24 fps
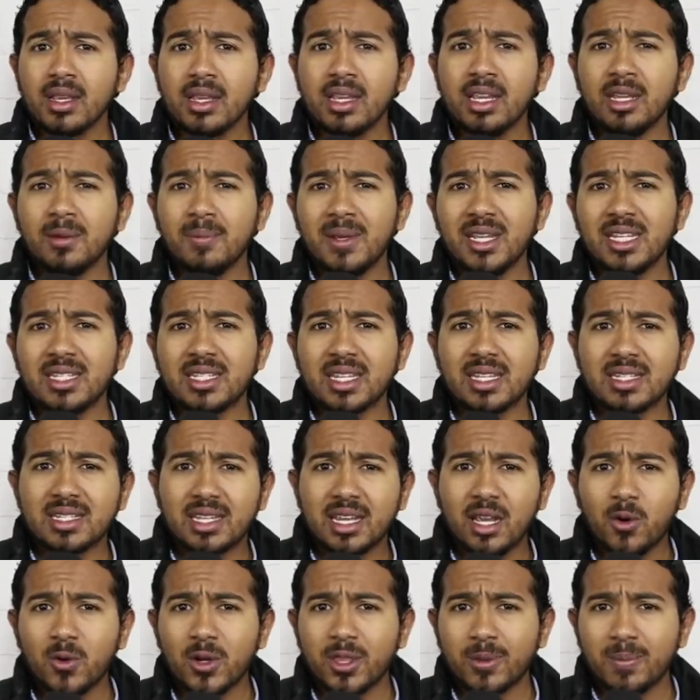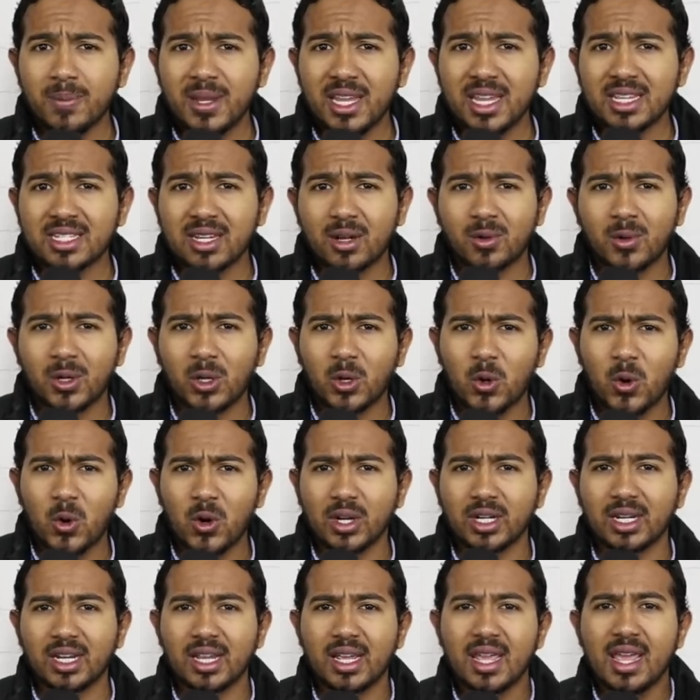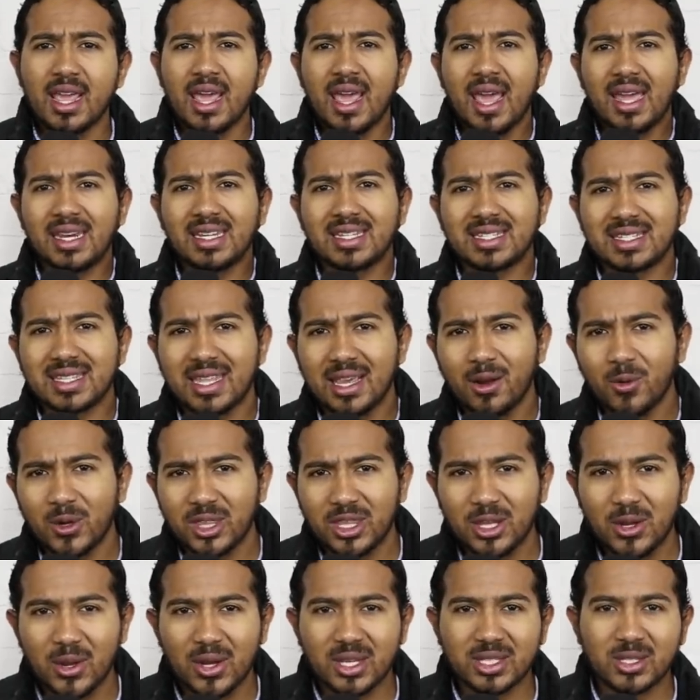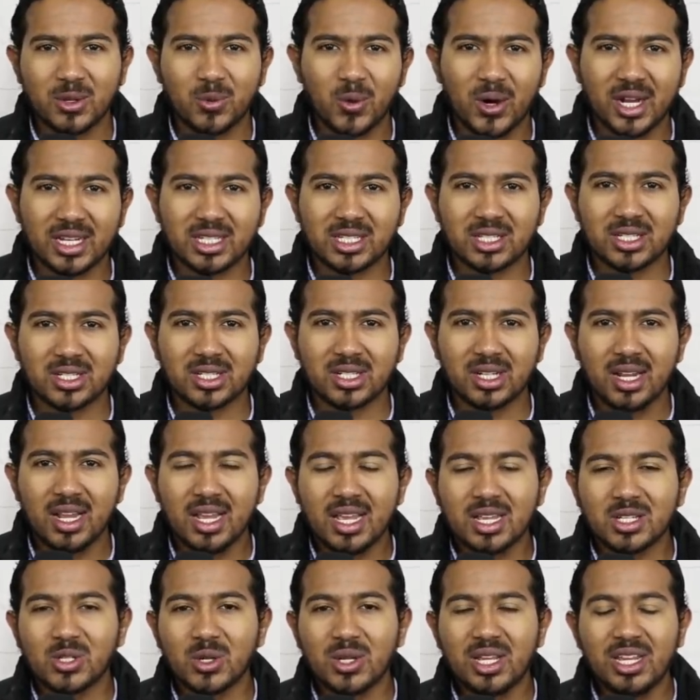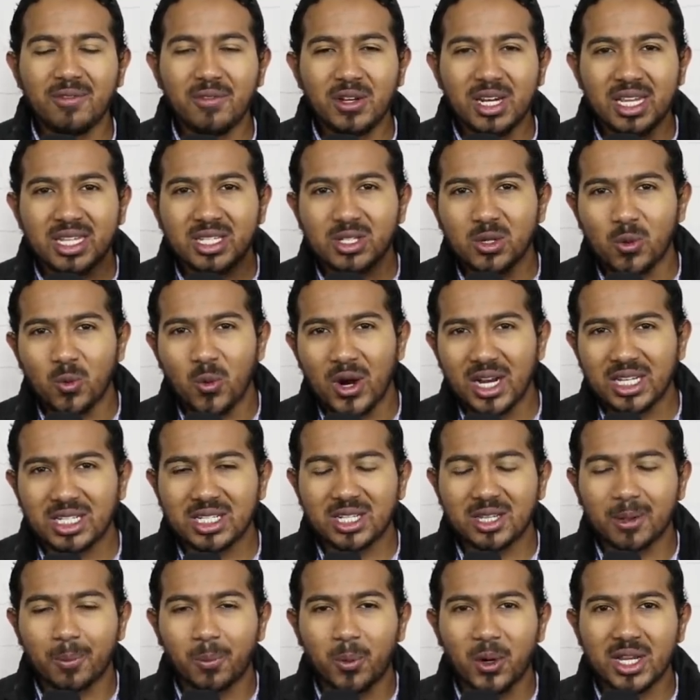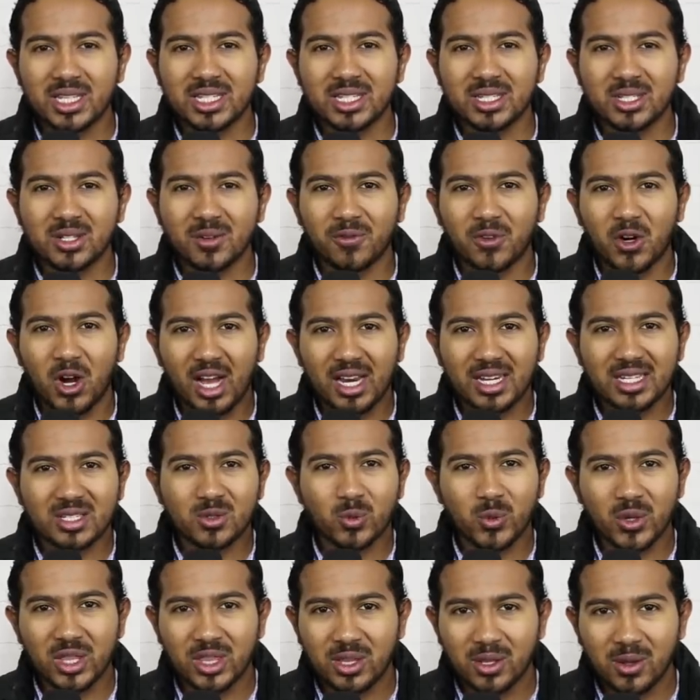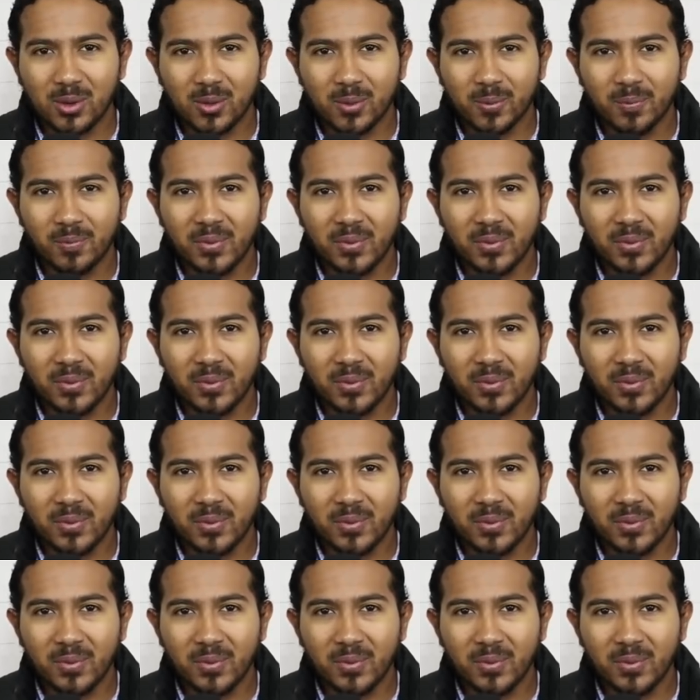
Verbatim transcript: It means He's here with me as I record, and He's there with you as you watch. So even as you watch, the presence of God is with you.